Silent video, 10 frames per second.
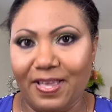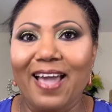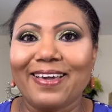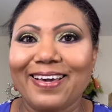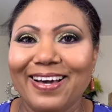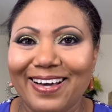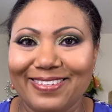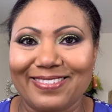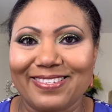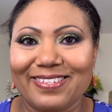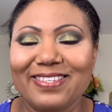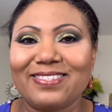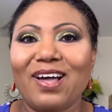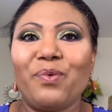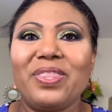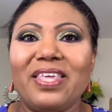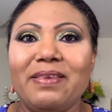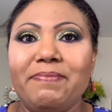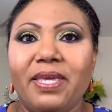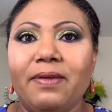I can't. It's not
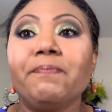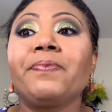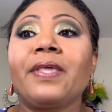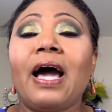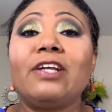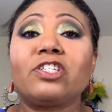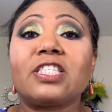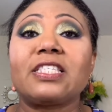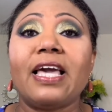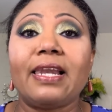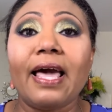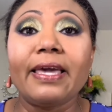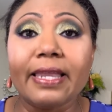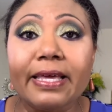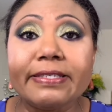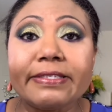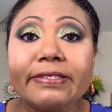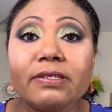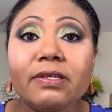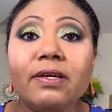within me. I just say it like it
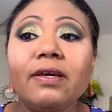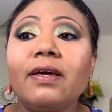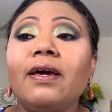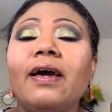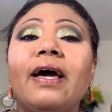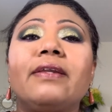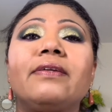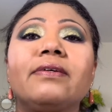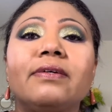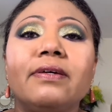is and